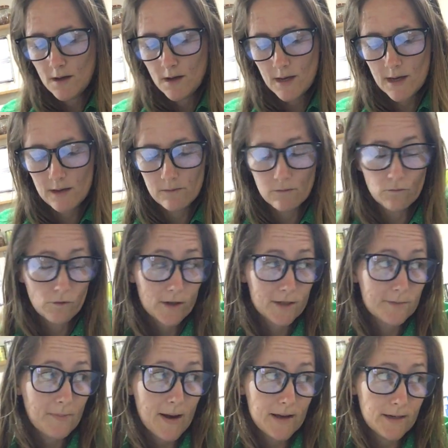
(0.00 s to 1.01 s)
in
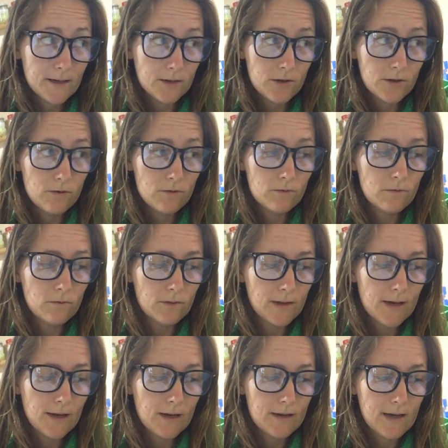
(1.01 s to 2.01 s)
responding to
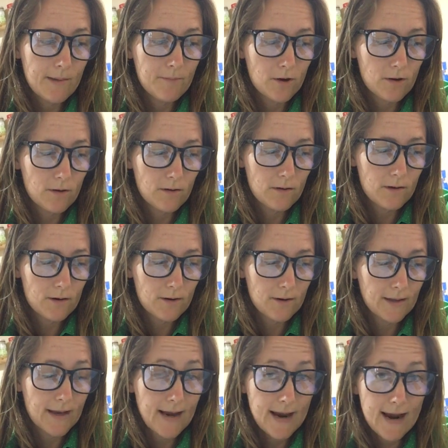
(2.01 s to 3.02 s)
like chemical or
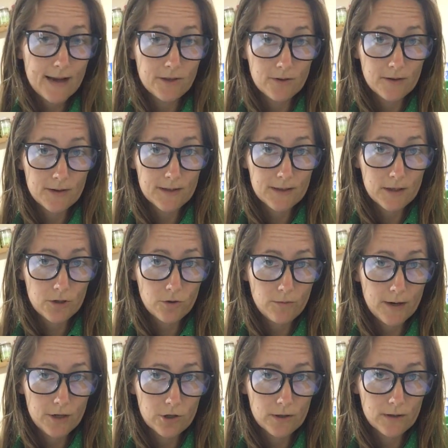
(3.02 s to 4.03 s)
like hazardous
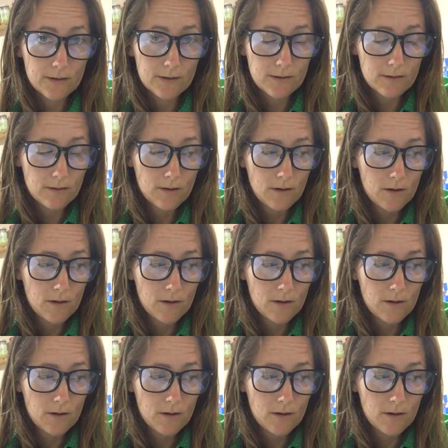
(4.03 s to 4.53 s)
situations.